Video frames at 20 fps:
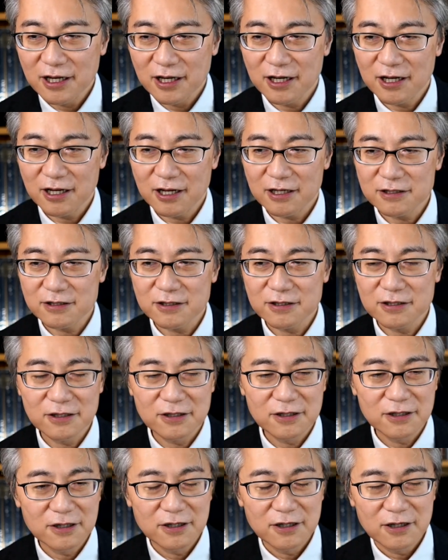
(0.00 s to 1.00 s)
And
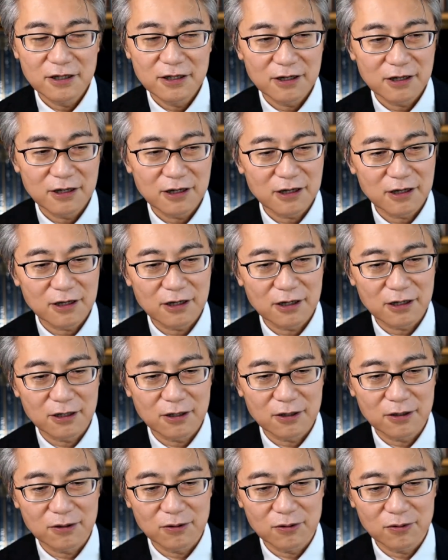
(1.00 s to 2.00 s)

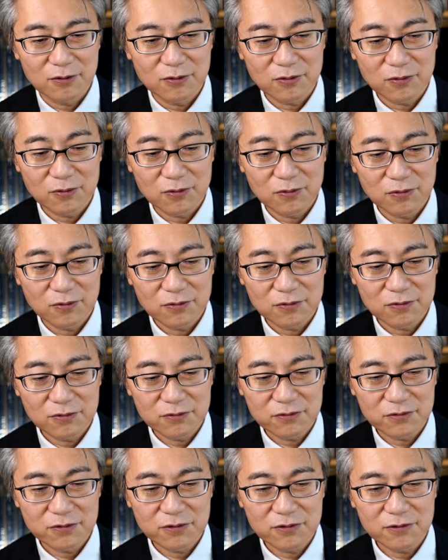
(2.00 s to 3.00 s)
the
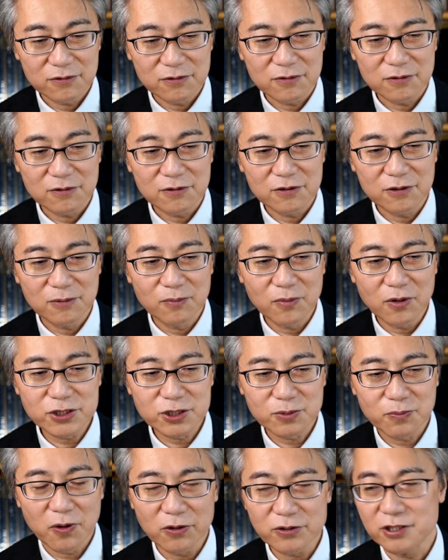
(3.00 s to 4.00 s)

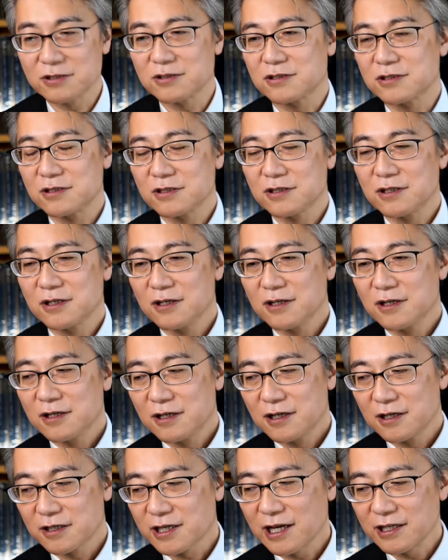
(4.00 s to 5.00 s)
most potent
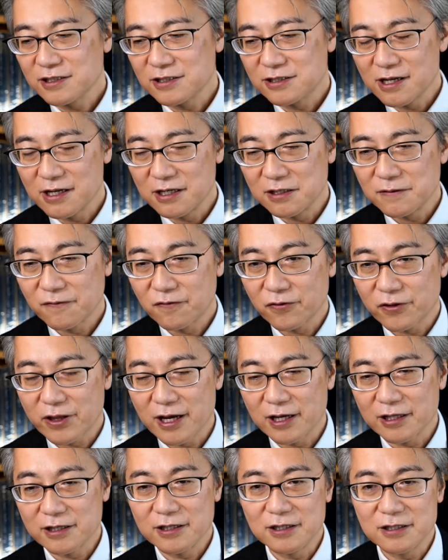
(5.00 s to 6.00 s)
candidate for
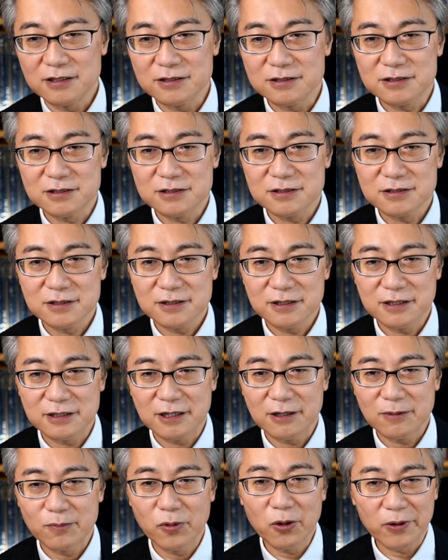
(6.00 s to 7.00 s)
that is
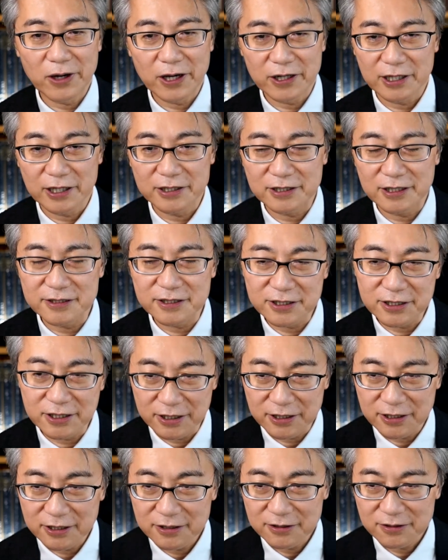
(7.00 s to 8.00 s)
mobile
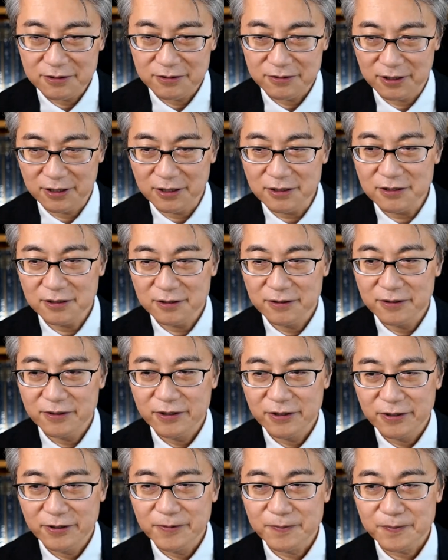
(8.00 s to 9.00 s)
identity, right?
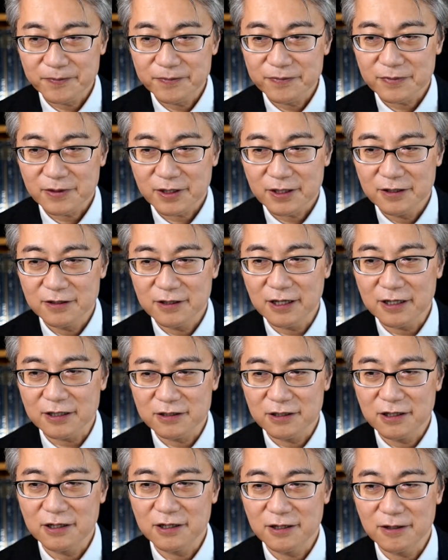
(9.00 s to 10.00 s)
Like,
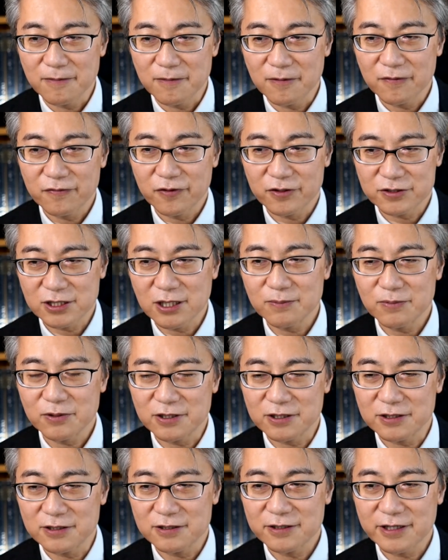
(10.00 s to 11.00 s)
for example,
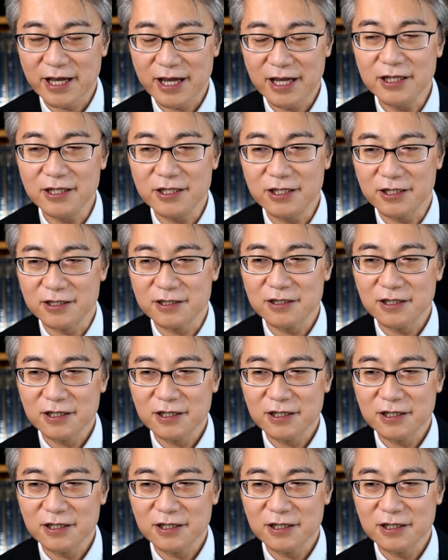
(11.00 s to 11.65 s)
in Kenya,